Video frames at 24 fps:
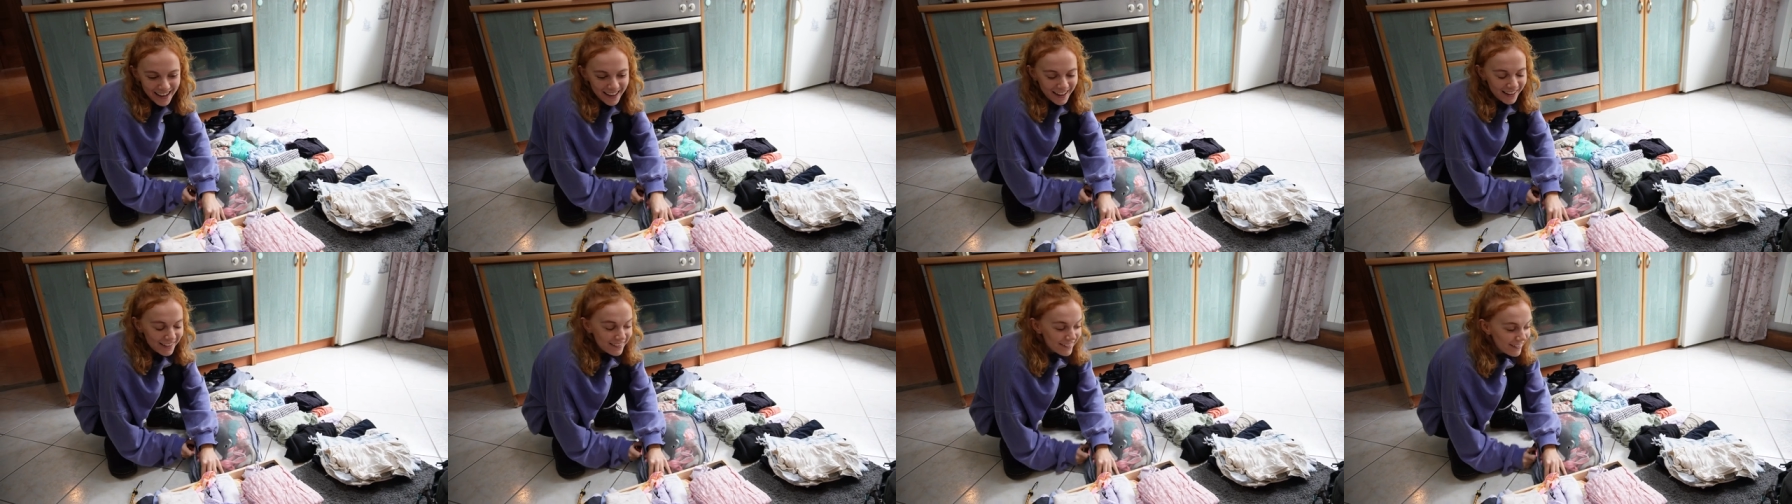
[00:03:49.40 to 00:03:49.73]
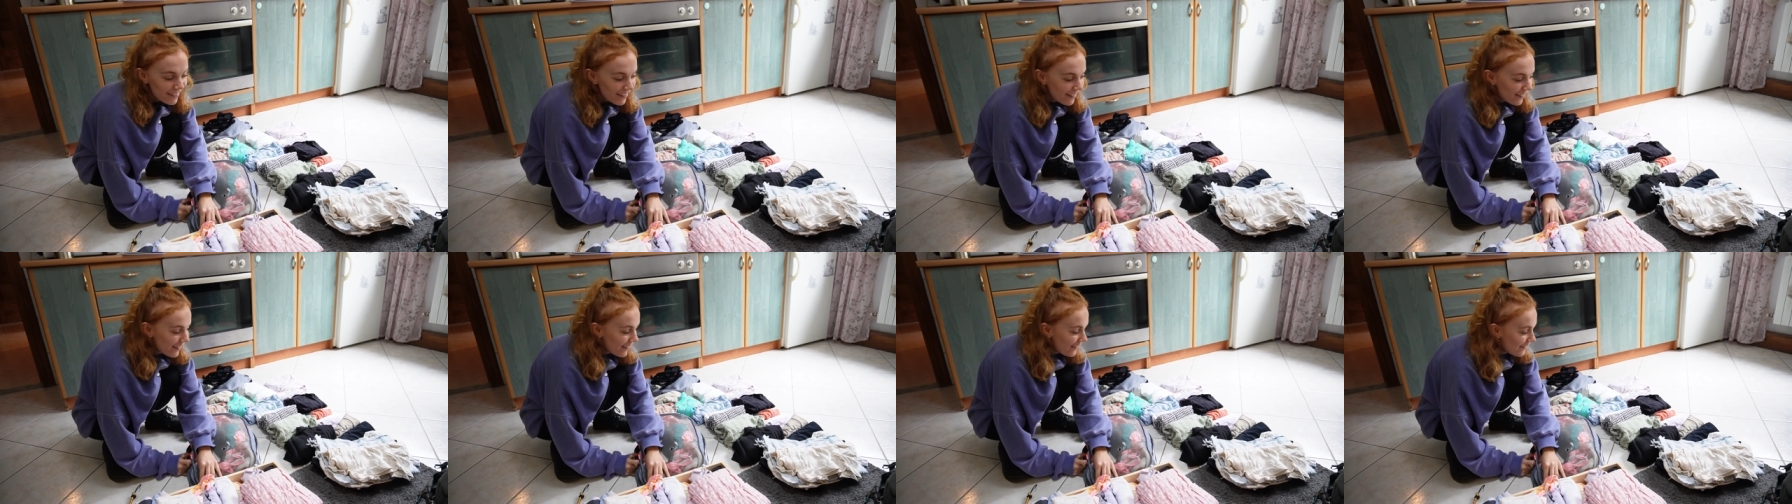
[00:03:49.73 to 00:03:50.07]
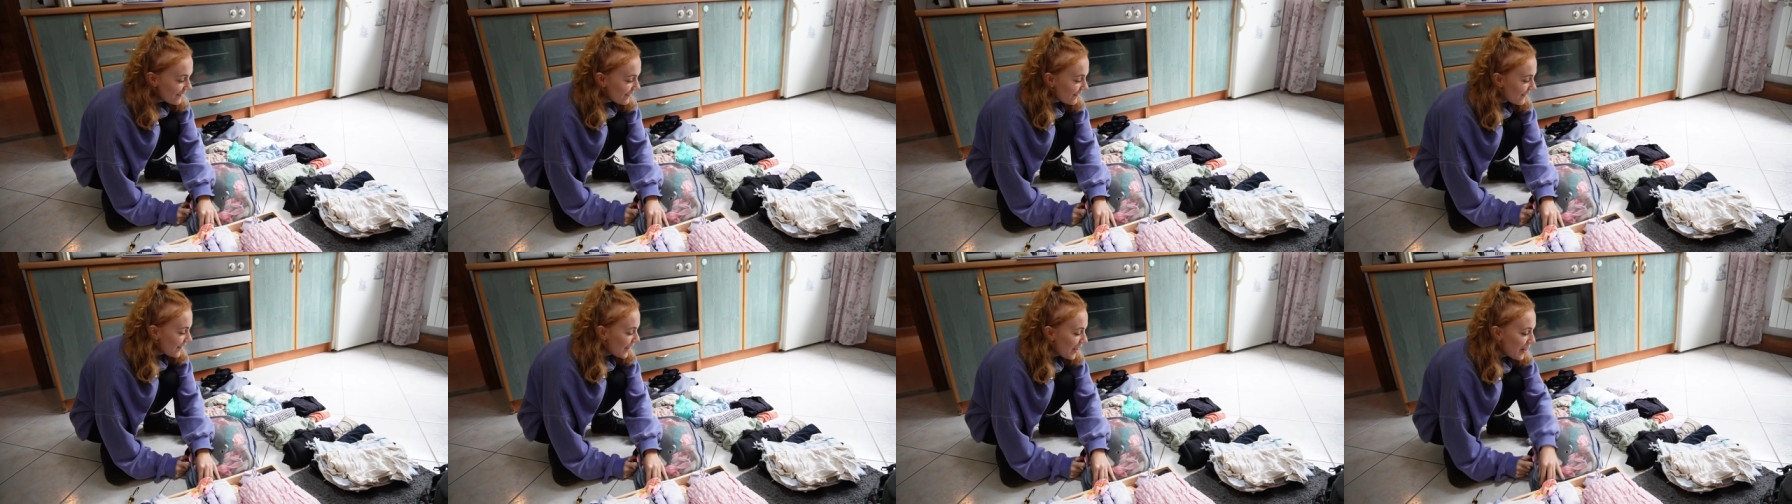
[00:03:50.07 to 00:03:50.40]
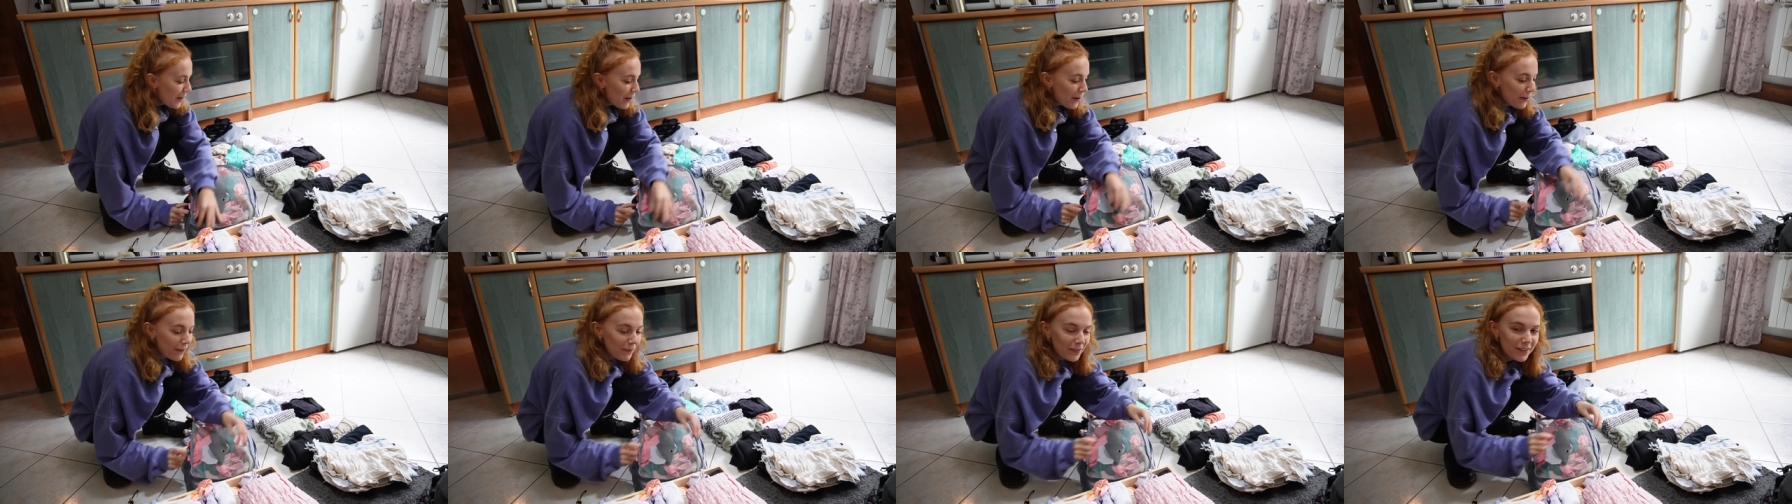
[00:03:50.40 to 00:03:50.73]
I know.
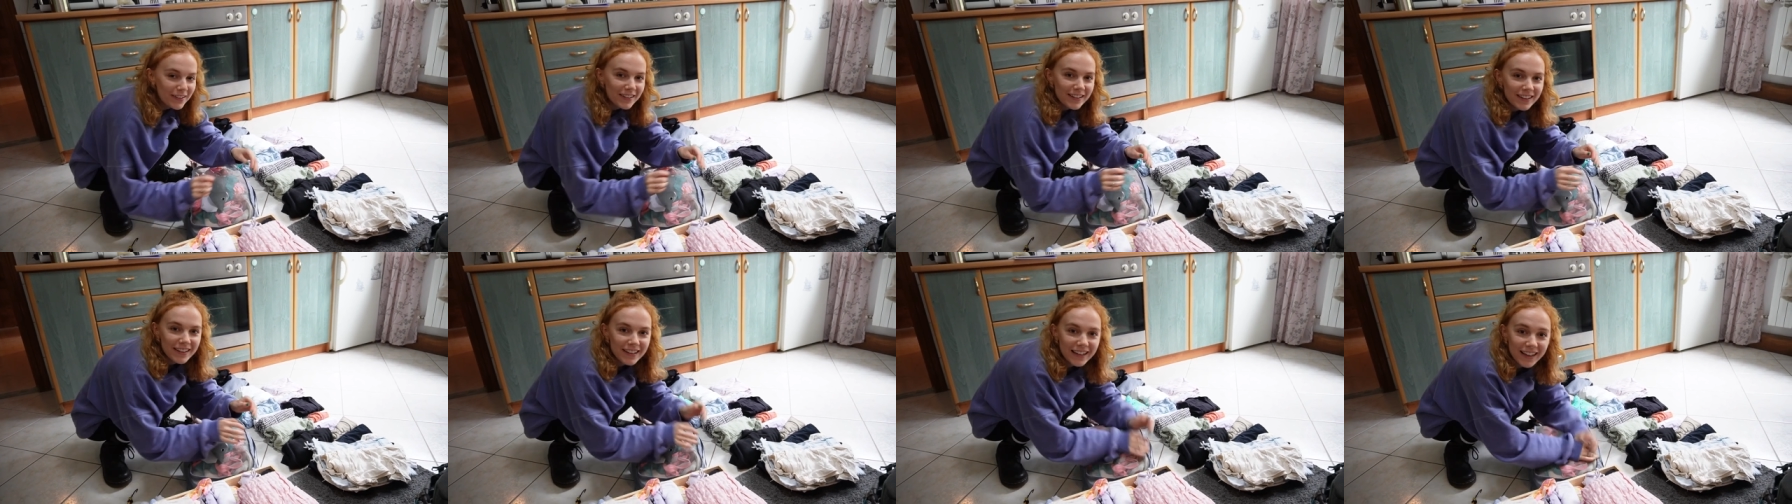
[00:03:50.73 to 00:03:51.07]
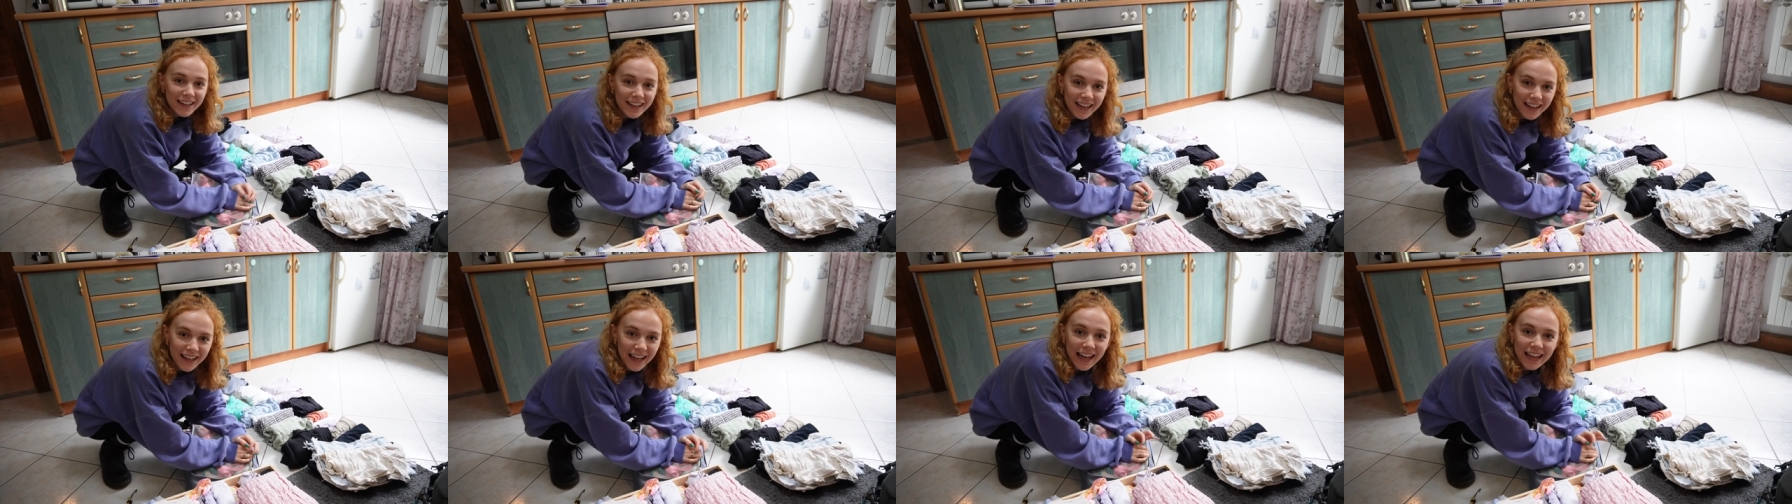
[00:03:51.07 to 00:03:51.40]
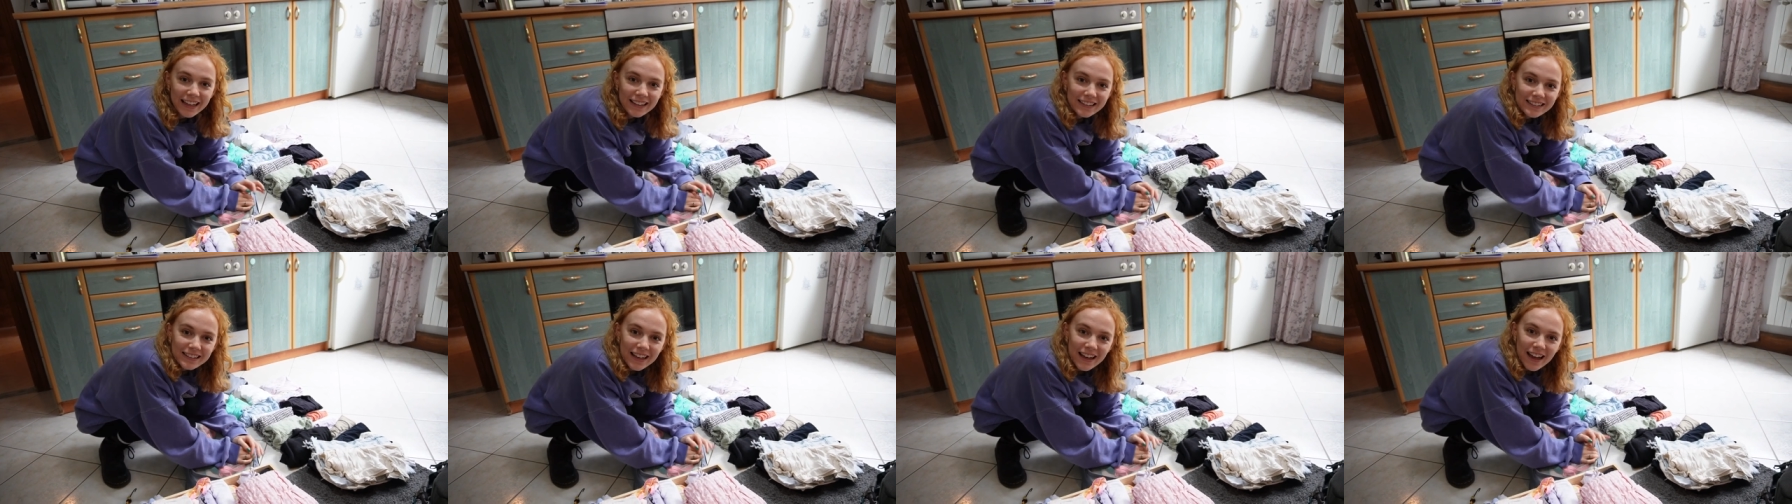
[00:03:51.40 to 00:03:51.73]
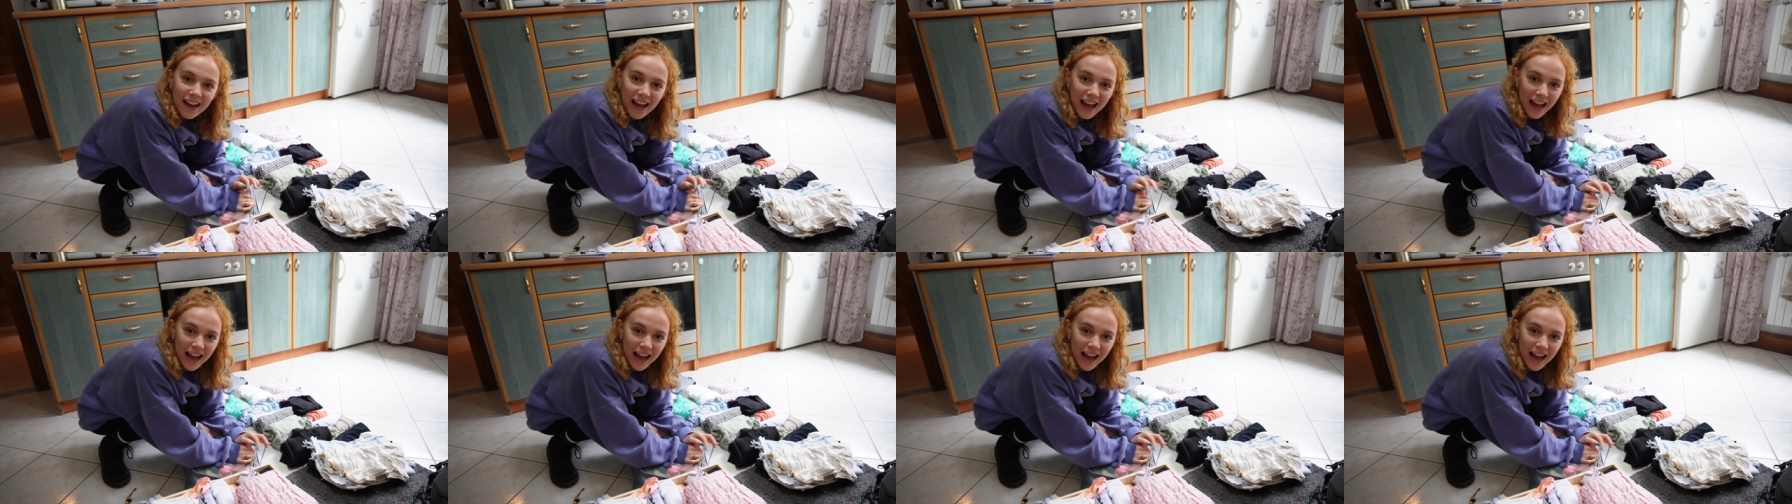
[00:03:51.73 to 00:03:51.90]
But the thing is,